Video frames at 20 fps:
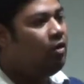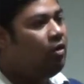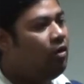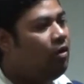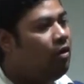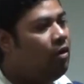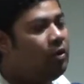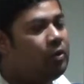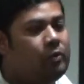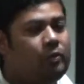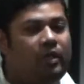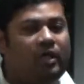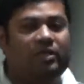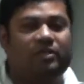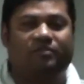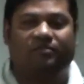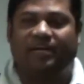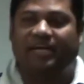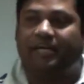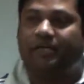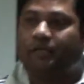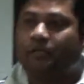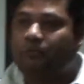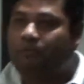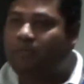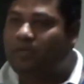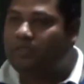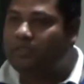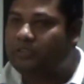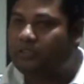or who are trying to
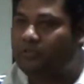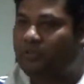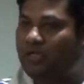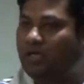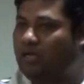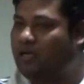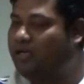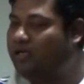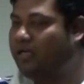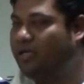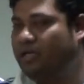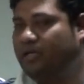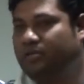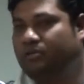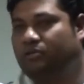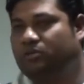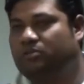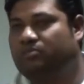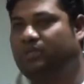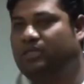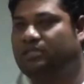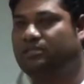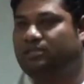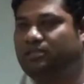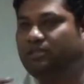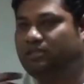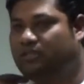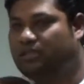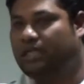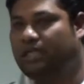pursue their career in
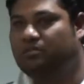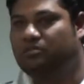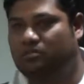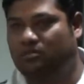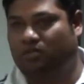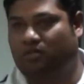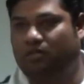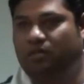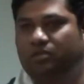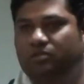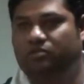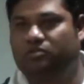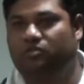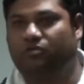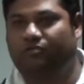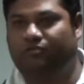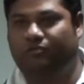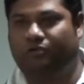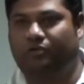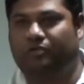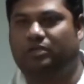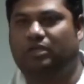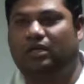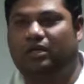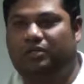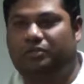Toastmasters, and so on and so forth.